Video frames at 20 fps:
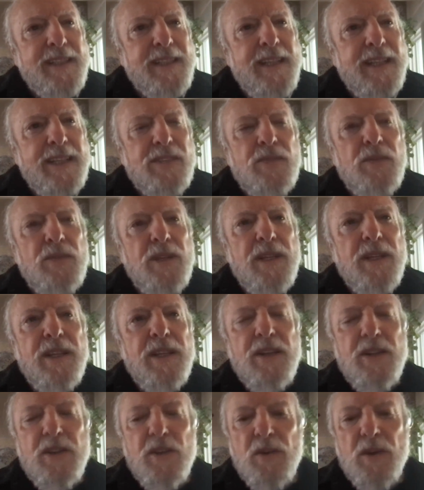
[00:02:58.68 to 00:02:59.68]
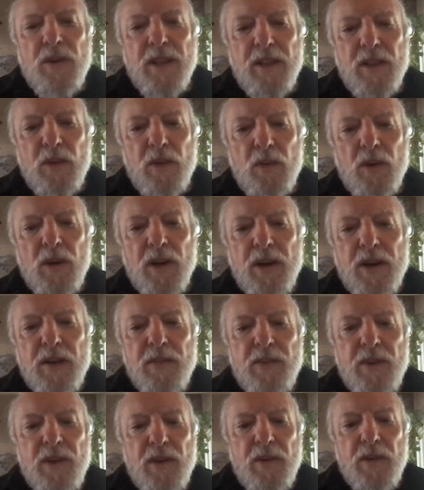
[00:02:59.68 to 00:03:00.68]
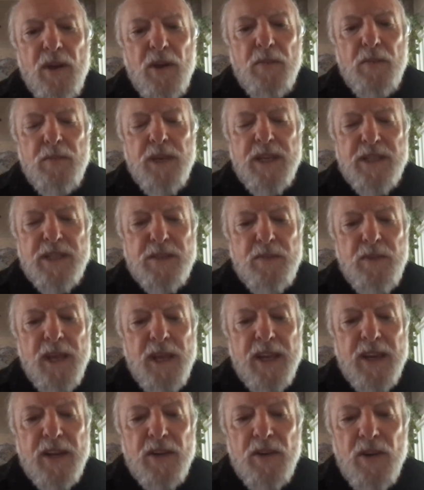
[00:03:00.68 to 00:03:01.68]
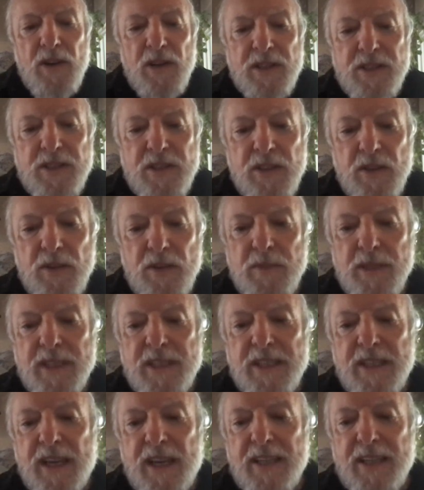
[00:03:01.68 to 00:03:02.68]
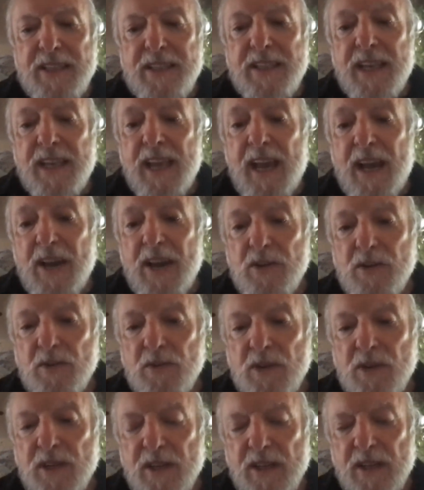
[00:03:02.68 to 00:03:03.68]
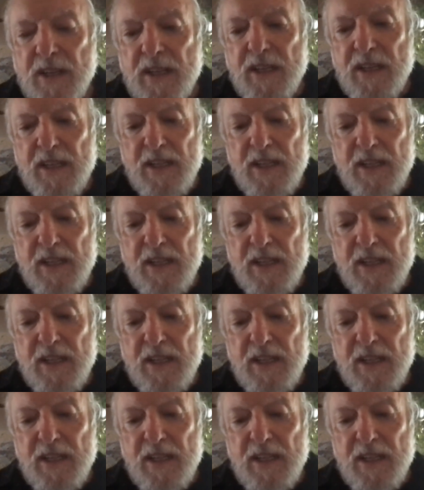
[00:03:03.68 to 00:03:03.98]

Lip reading: That's really doing the work of a peacemaker also, besides the outer work.